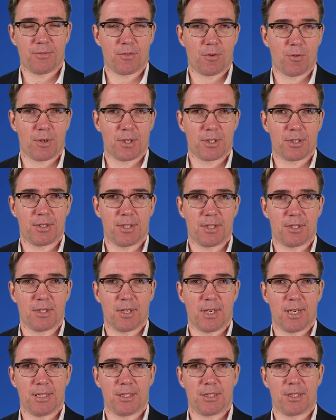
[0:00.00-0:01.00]
course, this
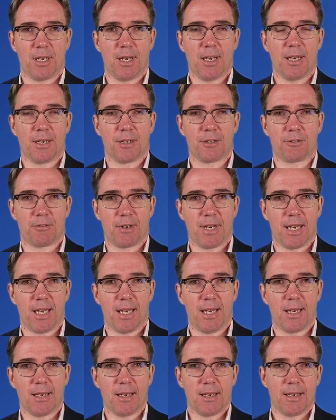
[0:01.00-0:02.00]
nice
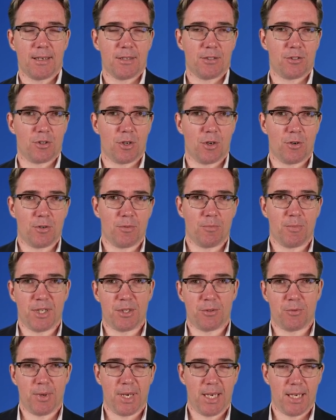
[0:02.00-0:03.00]
gray zone
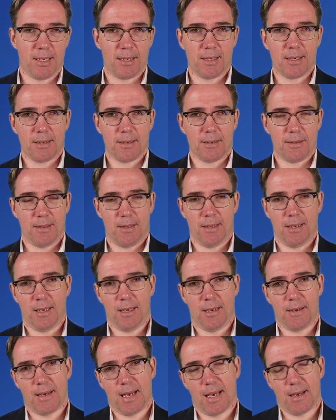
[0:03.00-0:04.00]
between the
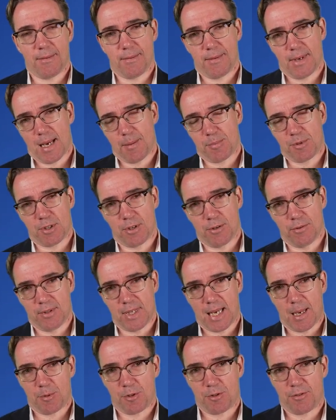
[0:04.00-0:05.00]
absolute
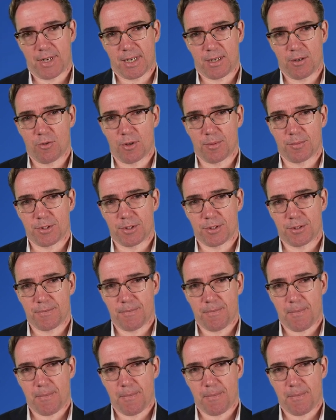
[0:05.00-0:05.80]
abstract norms.